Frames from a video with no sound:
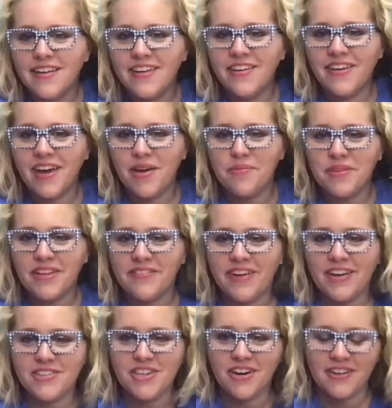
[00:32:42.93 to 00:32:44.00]
You can't believe
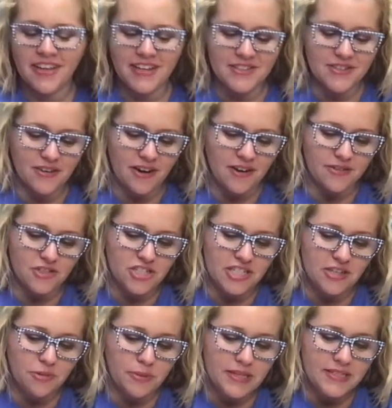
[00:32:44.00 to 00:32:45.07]
how Charlie has grown.
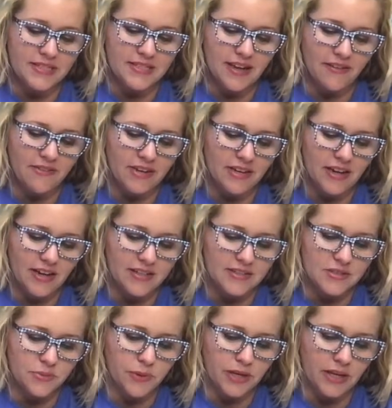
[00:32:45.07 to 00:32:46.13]
She'll be seven
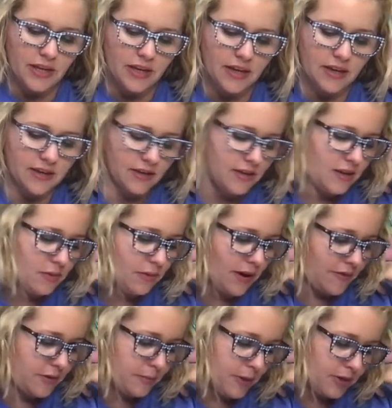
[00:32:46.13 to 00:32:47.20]
next week. We're
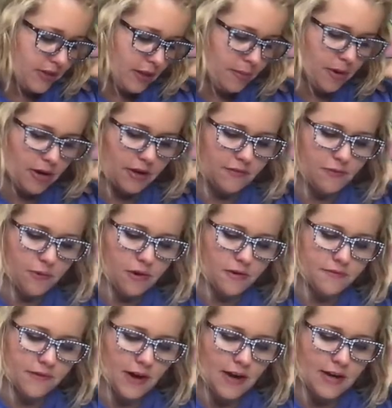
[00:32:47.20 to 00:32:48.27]
having a birthday party for
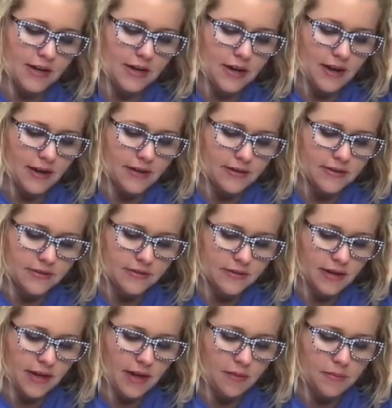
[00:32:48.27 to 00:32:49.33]
her Friday night.
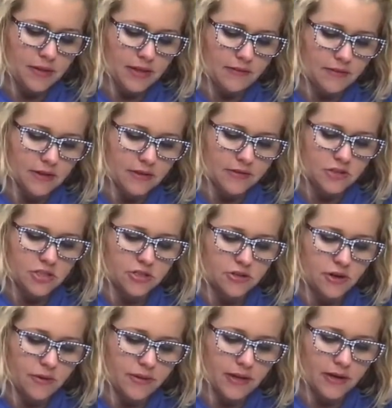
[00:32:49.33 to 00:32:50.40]
I can't believe it. She's
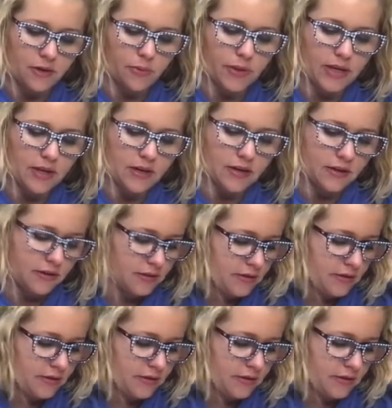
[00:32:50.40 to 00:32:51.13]
growing like a weed.